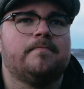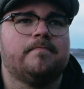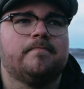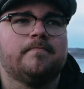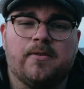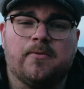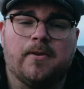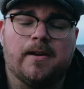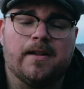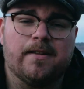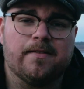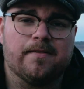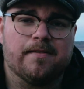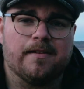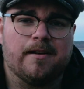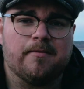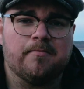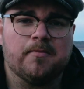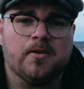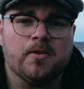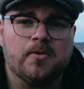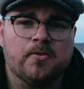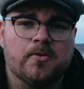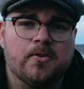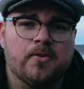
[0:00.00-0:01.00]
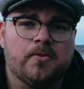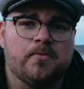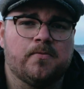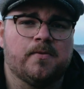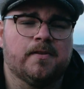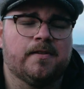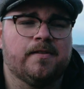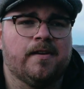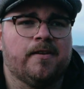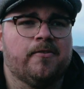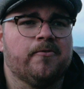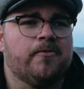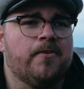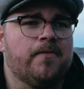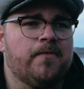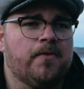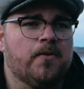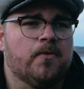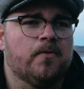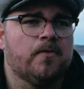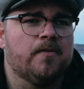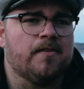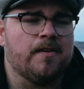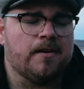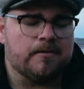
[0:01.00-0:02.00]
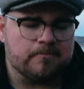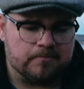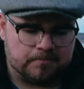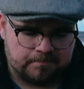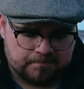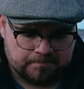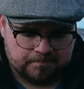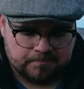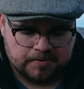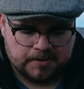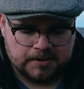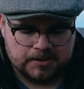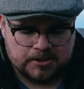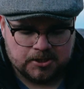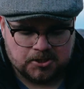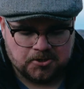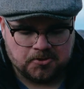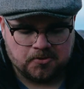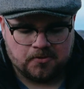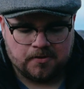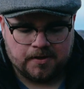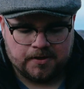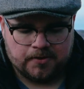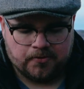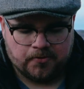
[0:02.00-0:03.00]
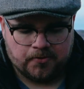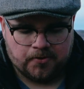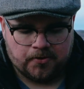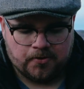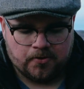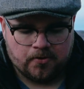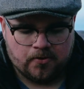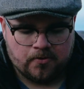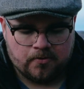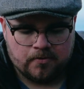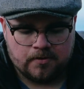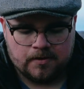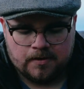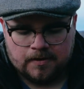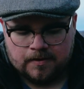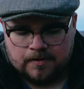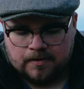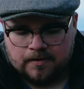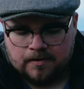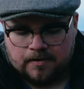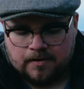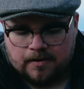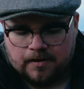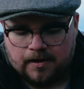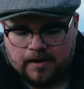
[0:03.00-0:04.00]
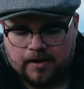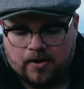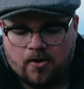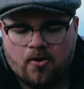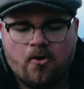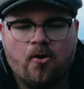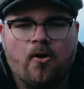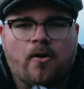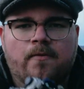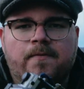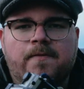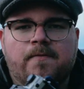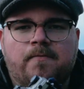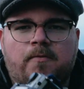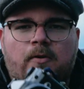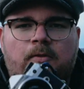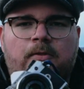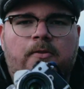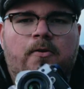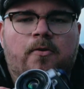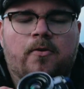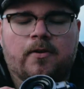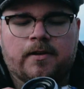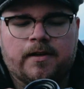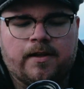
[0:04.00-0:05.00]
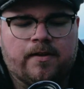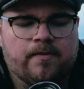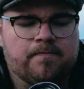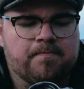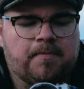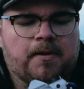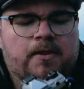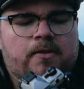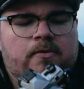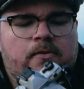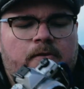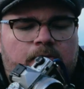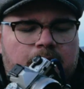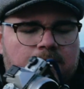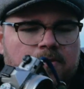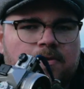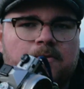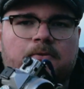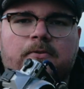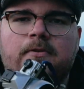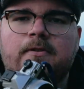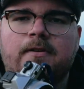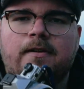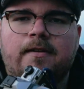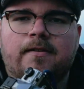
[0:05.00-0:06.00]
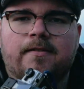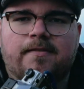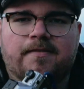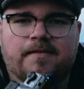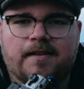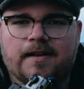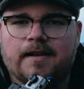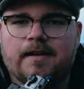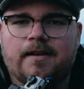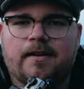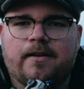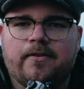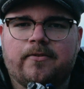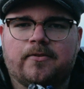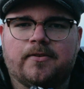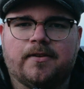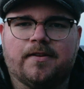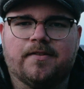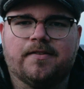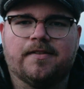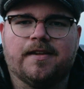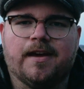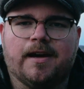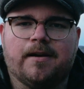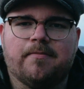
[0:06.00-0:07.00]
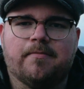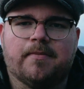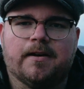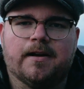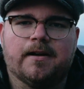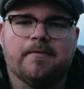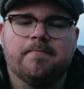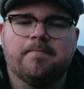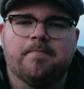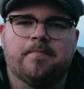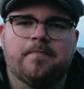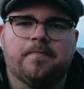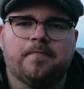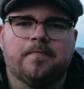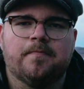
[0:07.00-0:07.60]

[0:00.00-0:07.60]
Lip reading: Anyways, I'm not good with tech reviews, and I'm pretty sure I don't know like half what all these buttons do still on this camera.